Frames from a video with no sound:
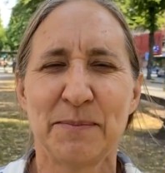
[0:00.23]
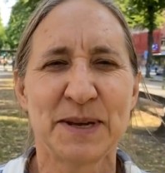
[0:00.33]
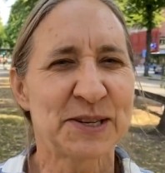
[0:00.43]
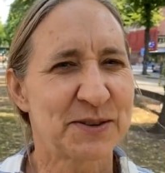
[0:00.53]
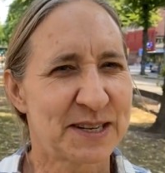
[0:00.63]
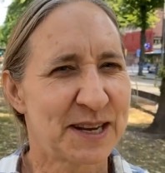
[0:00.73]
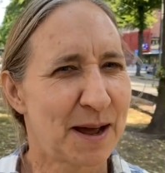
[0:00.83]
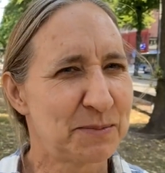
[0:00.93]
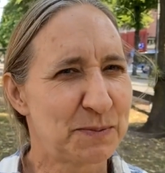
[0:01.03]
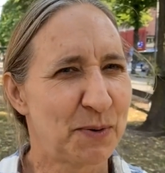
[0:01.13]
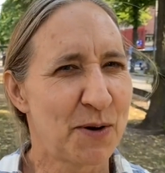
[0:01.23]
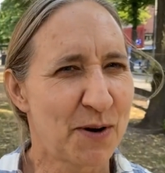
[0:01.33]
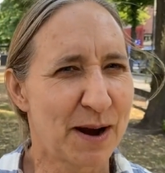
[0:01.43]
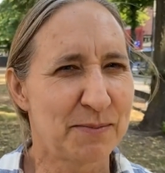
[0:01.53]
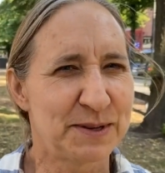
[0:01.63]
Mistra SAMS
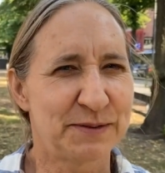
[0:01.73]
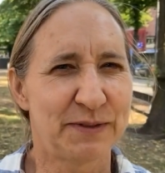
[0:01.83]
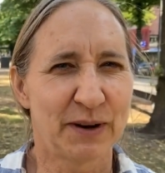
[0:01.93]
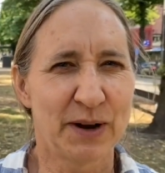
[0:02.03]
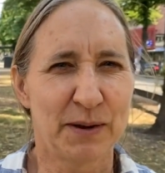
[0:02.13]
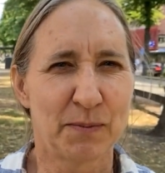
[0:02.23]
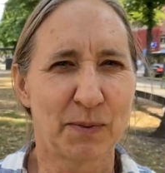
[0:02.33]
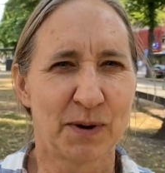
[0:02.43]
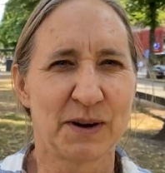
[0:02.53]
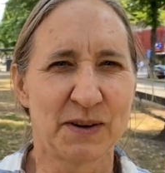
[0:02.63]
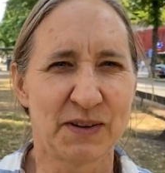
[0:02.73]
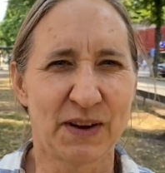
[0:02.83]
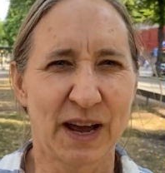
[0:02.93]
program is very important